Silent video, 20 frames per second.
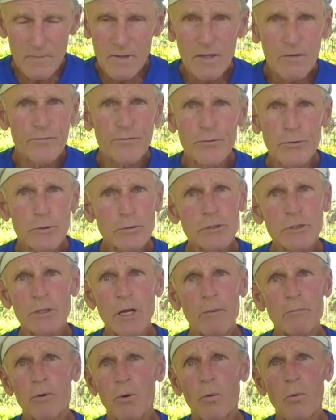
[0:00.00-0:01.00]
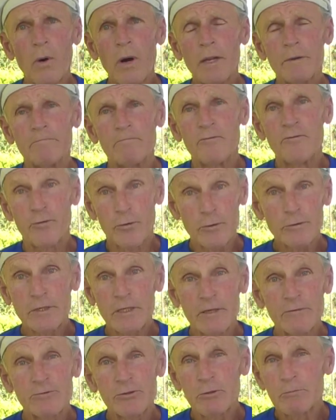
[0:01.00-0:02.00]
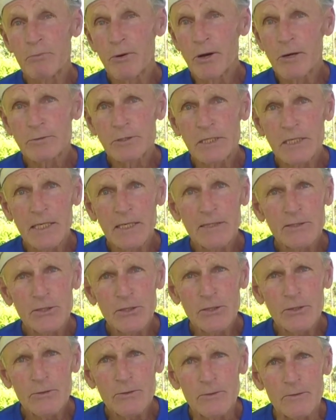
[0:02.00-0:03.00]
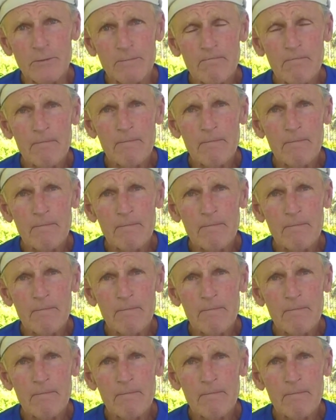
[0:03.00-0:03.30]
fruit's number one. Fruit gives you protein too.